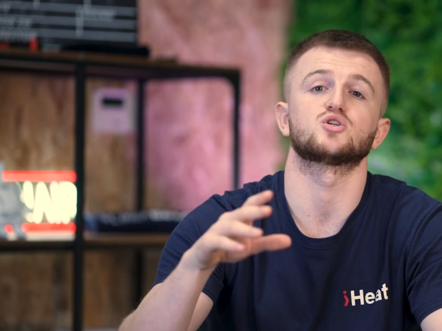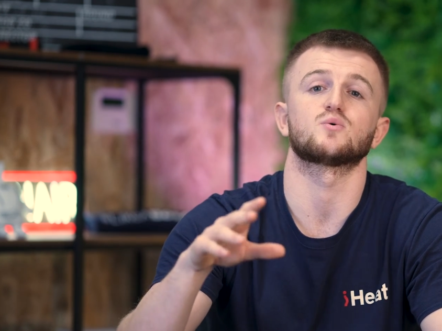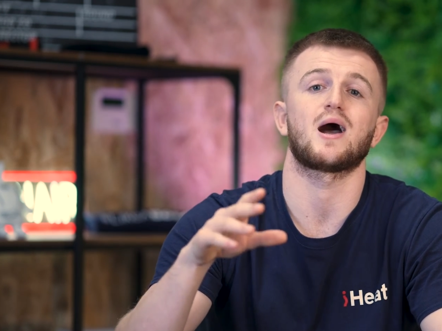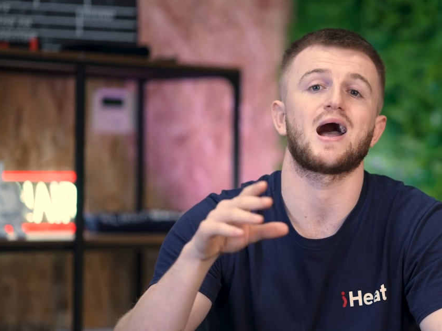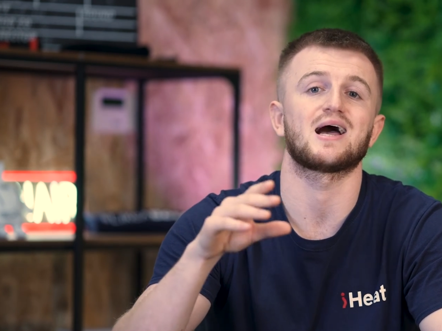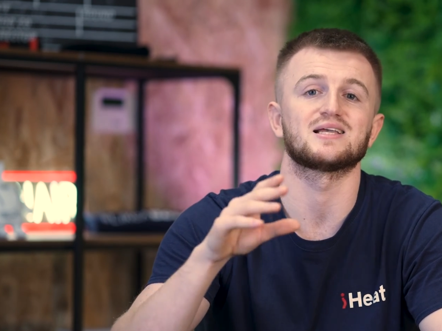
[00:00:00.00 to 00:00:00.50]
to
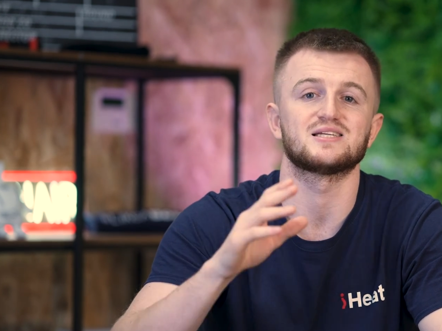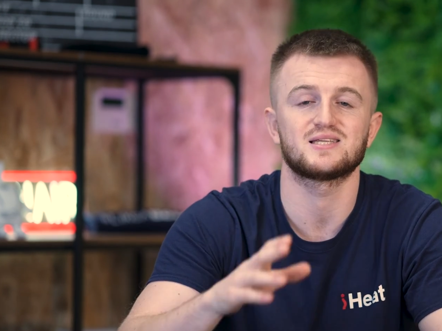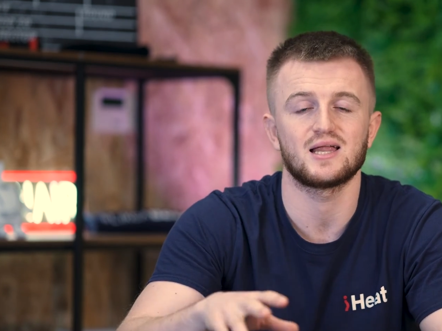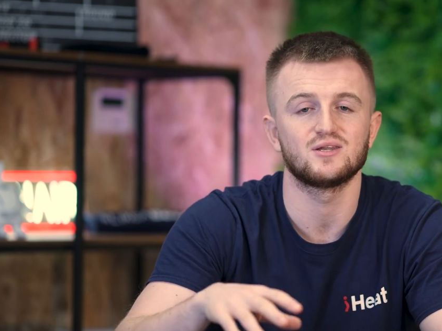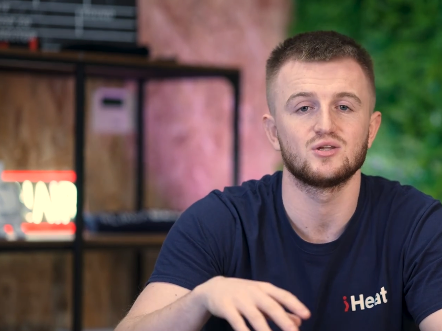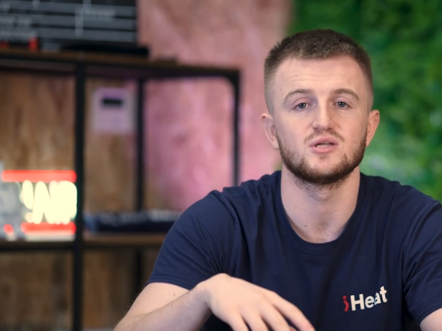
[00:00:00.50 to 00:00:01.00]
a high
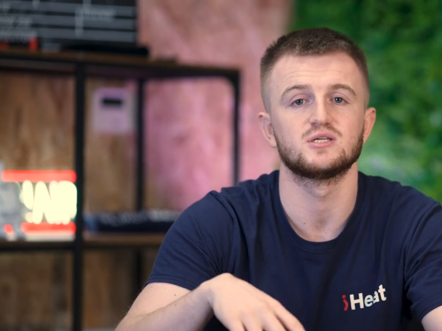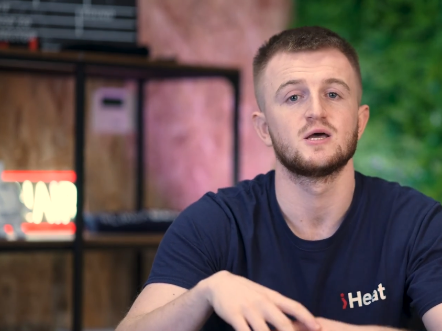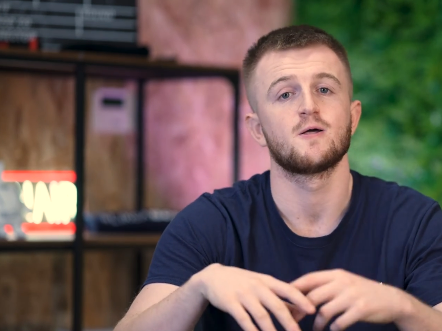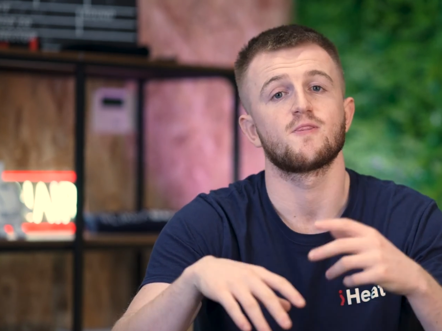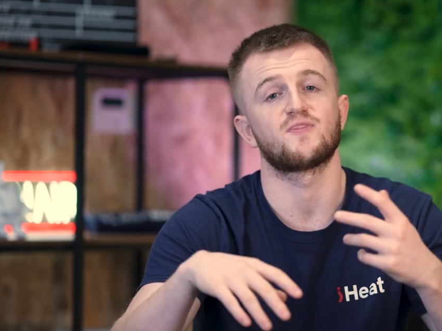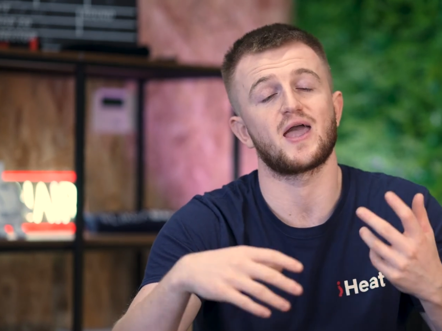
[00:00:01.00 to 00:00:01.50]
standard.
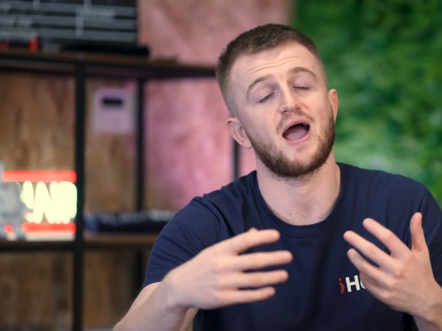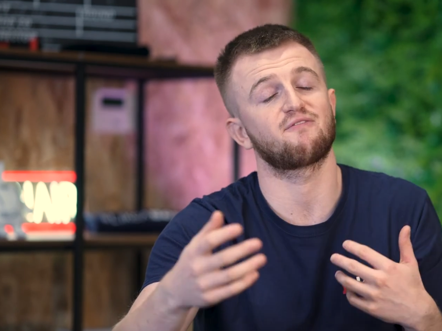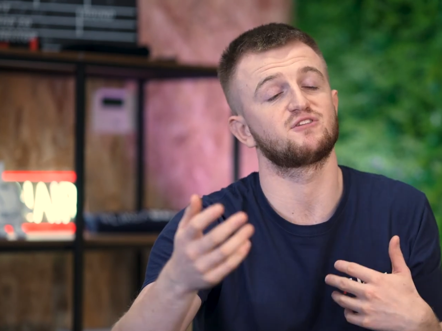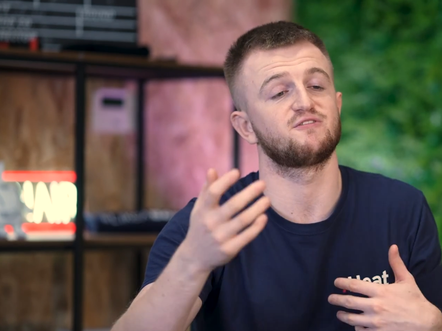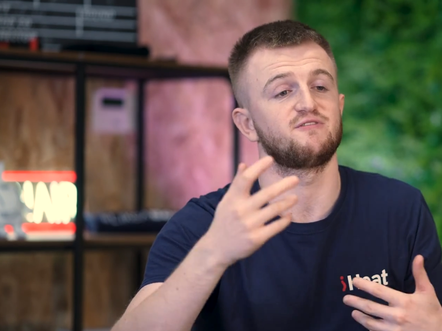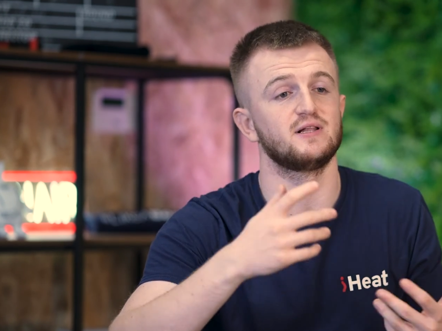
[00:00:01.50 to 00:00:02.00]
They
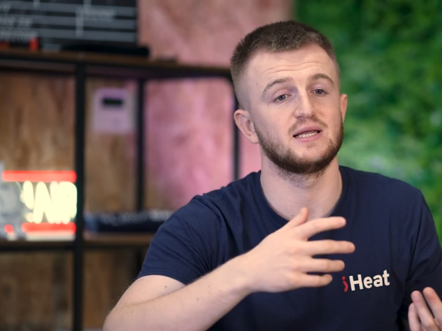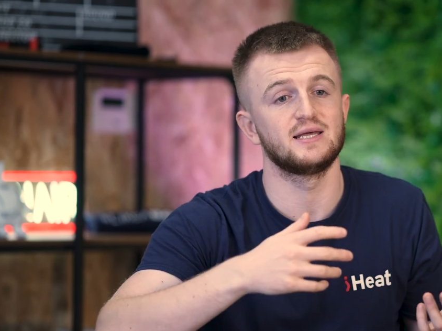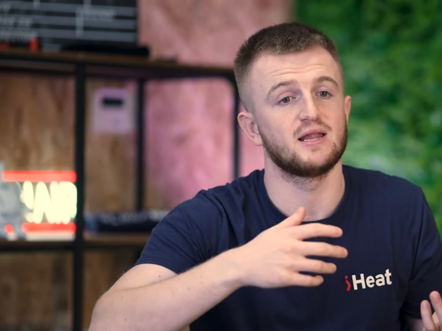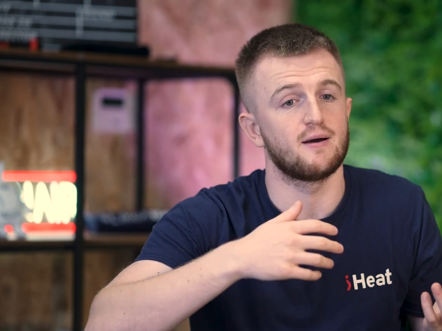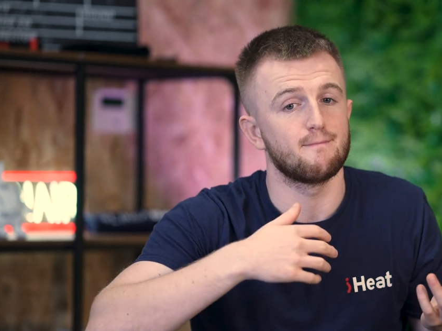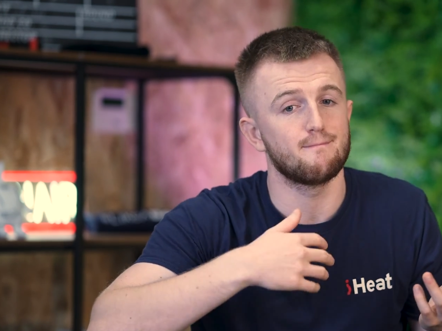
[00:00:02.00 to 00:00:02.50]
have to fill in a